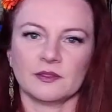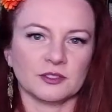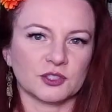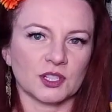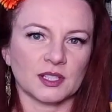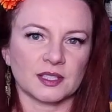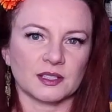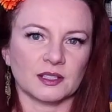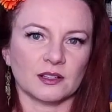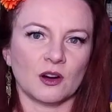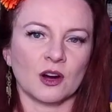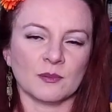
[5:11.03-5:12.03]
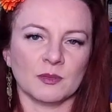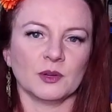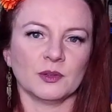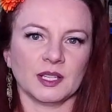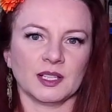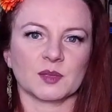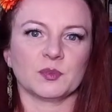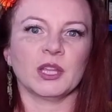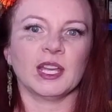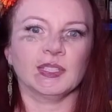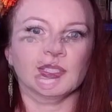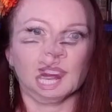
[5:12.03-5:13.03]
Just harmonious
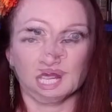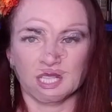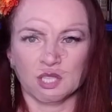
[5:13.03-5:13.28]
blends.